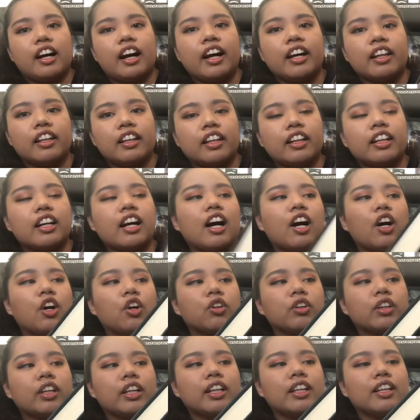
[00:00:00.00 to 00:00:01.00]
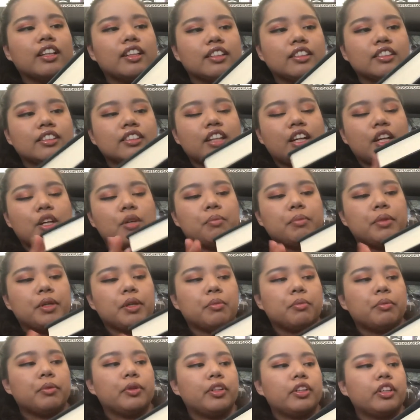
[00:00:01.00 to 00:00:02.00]
like how it is a
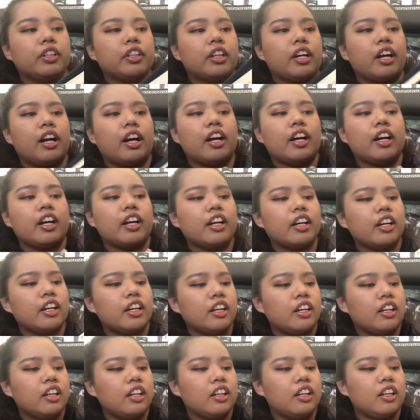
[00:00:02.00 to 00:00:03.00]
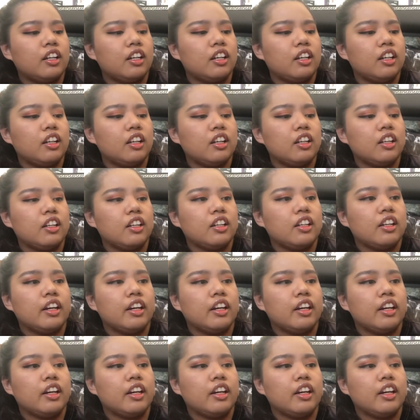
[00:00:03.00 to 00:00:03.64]
big book I